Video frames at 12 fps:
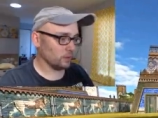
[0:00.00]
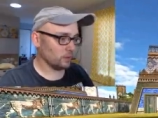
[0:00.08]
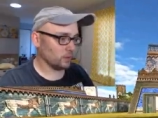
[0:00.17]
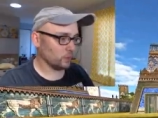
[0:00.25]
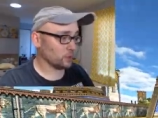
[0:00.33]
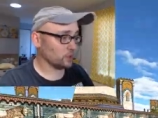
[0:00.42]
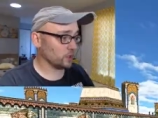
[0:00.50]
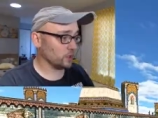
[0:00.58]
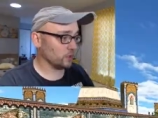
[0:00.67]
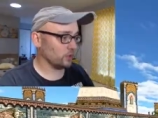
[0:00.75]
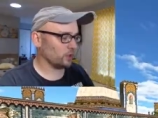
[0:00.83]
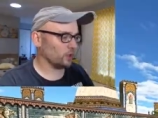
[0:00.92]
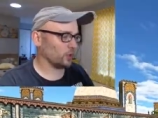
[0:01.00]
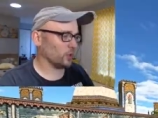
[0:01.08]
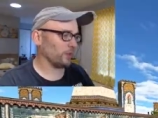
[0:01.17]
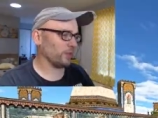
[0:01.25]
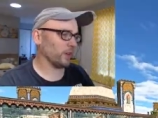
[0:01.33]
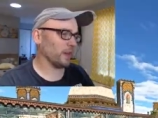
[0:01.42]
There were ton- Oh,
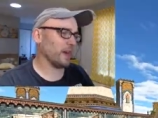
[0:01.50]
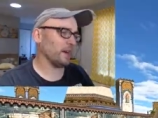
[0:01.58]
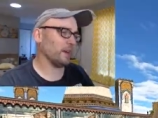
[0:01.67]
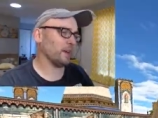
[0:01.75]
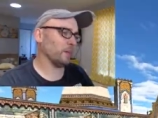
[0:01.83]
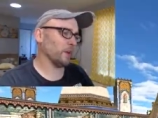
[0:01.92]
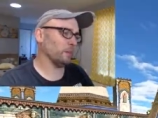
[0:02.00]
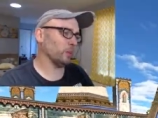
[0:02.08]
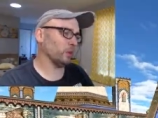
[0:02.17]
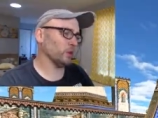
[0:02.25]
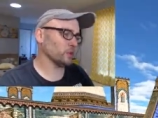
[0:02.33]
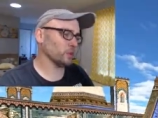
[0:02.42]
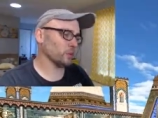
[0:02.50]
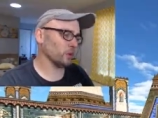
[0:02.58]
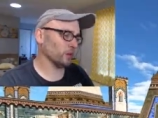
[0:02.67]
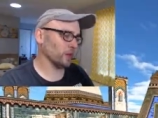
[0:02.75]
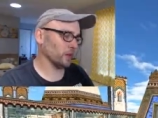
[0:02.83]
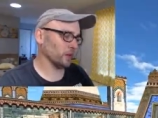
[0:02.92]
I forgot how many bullets were
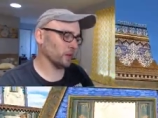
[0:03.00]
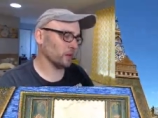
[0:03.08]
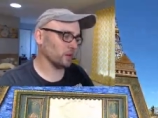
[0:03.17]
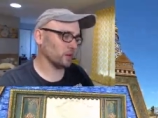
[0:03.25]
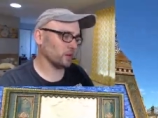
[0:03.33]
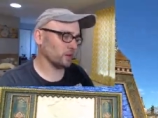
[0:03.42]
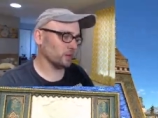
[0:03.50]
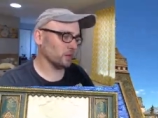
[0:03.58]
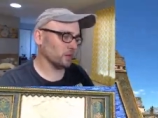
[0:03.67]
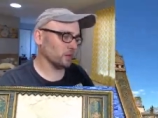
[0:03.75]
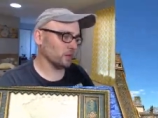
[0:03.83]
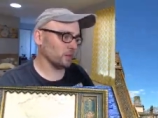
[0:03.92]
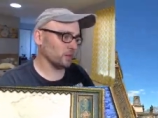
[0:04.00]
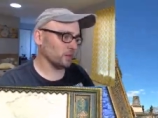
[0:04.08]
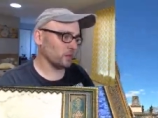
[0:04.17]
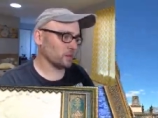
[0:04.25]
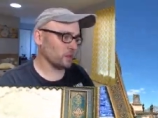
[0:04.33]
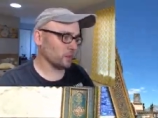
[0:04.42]
over here.
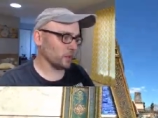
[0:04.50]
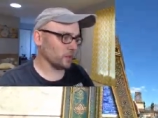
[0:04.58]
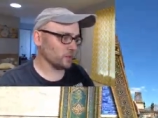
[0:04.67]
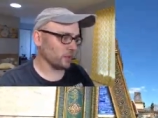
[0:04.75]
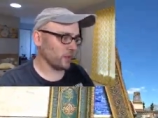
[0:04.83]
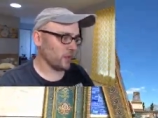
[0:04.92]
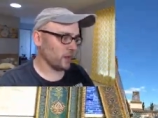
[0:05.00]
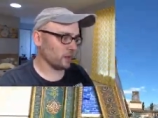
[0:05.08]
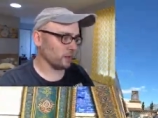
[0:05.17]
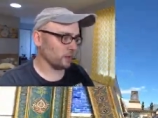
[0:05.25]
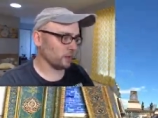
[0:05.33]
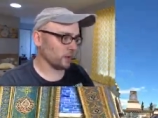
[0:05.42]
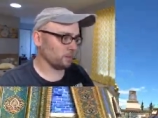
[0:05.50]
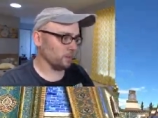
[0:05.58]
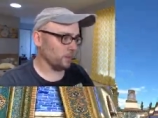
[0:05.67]
Should have been using that the whole time.